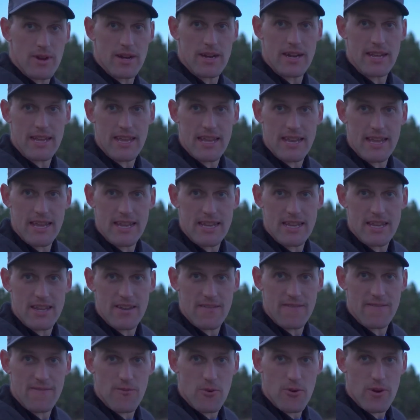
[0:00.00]
gonna get into
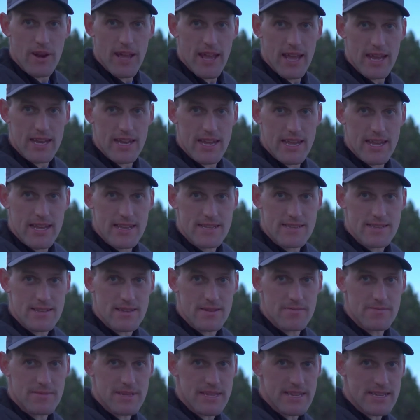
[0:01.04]
forehanding
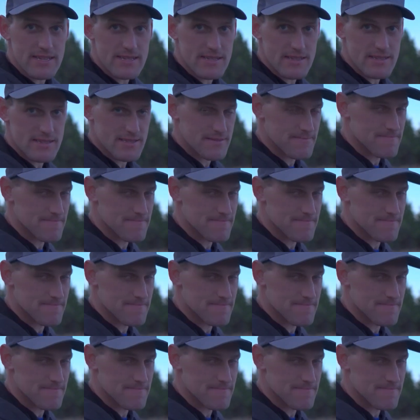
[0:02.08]
some discs.